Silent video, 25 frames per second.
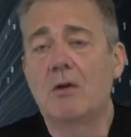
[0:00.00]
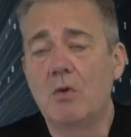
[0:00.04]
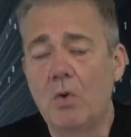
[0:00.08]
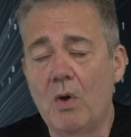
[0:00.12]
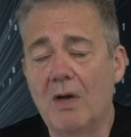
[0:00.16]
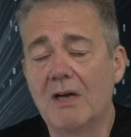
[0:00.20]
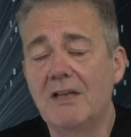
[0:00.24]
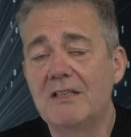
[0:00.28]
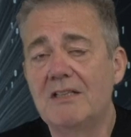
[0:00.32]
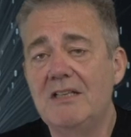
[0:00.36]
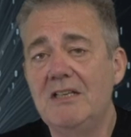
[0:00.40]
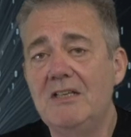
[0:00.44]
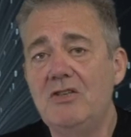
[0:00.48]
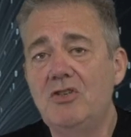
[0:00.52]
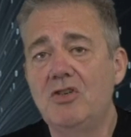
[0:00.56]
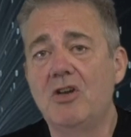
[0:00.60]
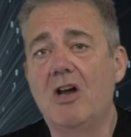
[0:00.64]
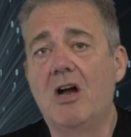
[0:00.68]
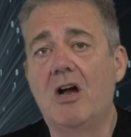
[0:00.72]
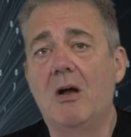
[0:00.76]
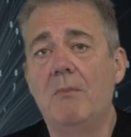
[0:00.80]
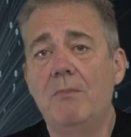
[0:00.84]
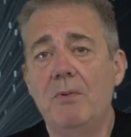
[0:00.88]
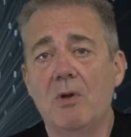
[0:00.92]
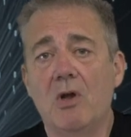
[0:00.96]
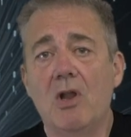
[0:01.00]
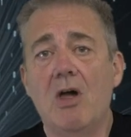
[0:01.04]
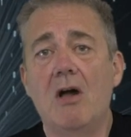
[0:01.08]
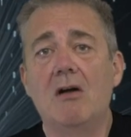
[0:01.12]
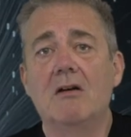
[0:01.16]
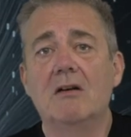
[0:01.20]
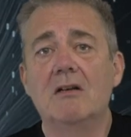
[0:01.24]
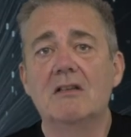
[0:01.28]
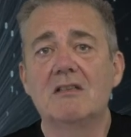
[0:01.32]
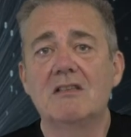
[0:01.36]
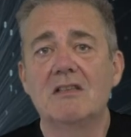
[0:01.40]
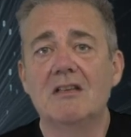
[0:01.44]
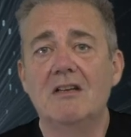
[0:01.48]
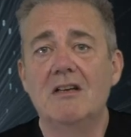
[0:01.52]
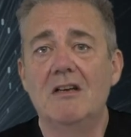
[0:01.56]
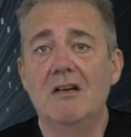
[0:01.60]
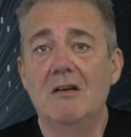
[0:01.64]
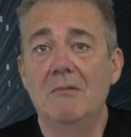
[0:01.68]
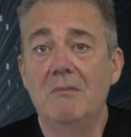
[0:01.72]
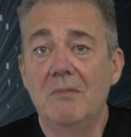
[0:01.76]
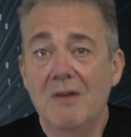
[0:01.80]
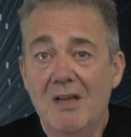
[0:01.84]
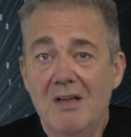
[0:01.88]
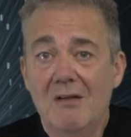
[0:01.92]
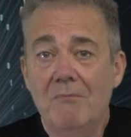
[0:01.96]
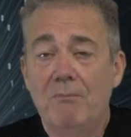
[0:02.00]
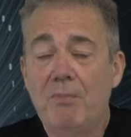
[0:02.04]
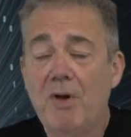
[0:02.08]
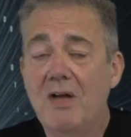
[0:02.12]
quality job long term